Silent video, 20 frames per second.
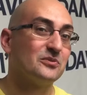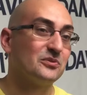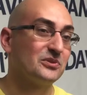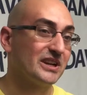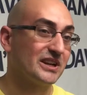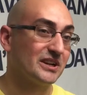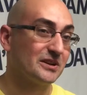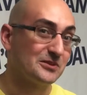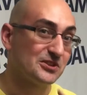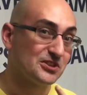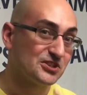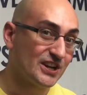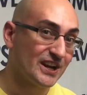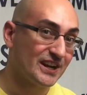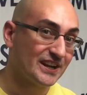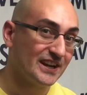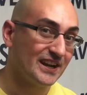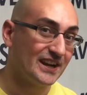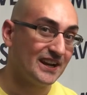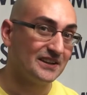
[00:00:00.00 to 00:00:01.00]
We're taking them to
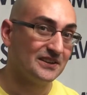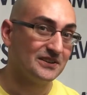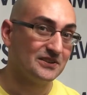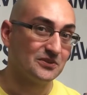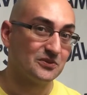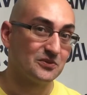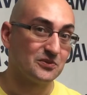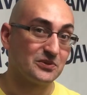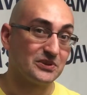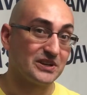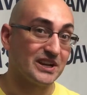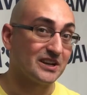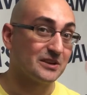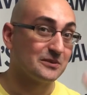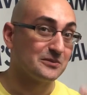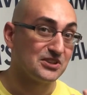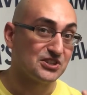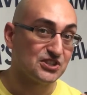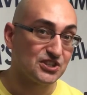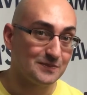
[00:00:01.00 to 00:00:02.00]
Gen Con, we're taking
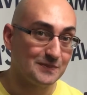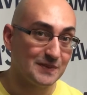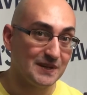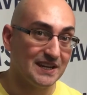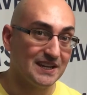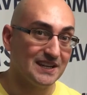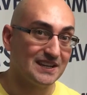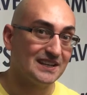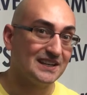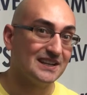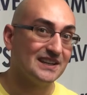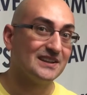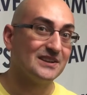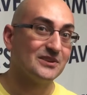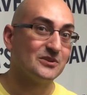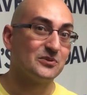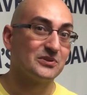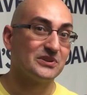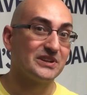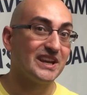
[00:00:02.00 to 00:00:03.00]
them to GP Indy,
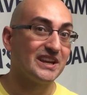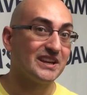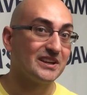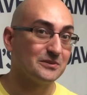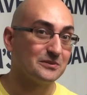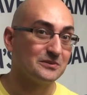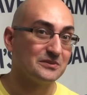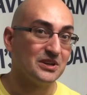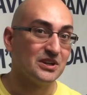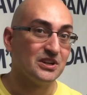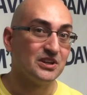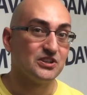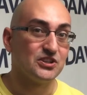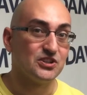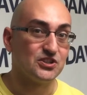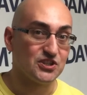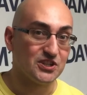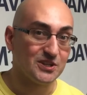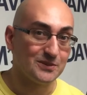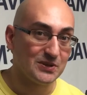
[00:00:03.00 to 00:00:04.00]
we're taking them to
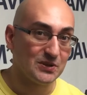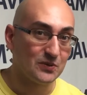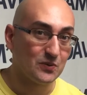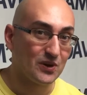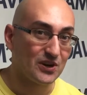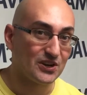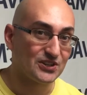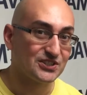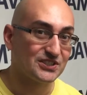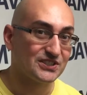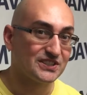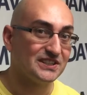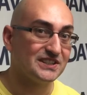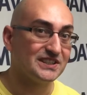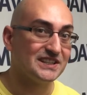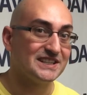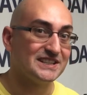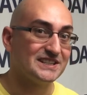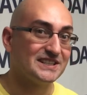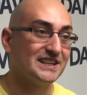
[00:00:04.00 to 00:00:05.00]
GP Washington,
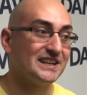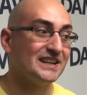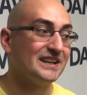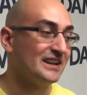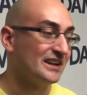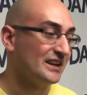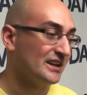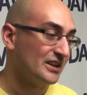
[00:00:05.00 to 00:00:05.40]
D.C.